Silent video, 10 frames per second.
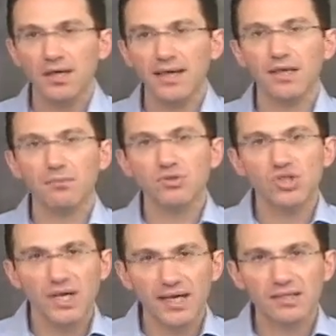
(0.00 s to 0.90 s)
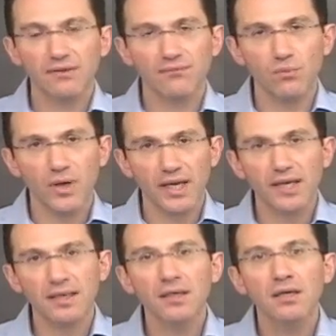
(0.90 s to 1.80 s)
an objective
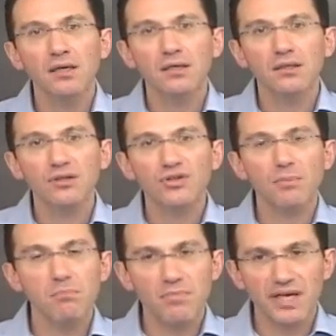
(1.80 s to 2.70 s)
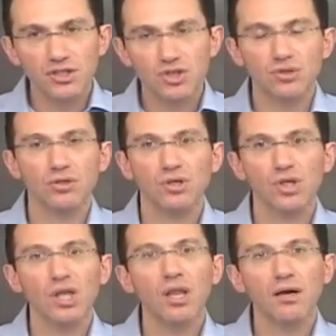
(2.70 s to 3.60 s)
way to measure
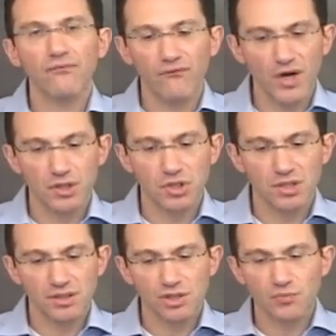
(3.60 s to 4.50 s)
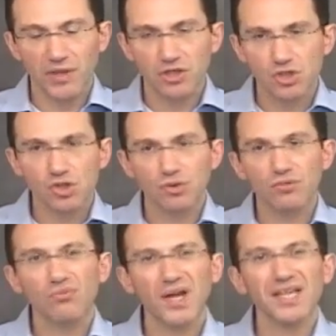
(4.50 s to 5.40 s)
lung function in this patient. So the
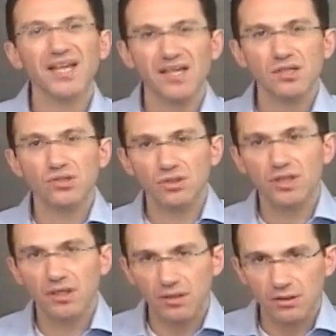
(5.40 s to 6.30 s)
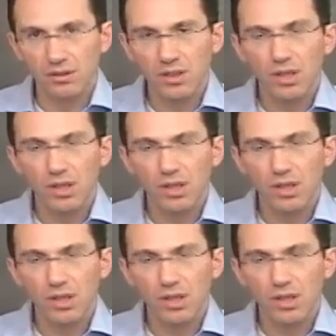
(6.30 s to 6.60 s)
right answer here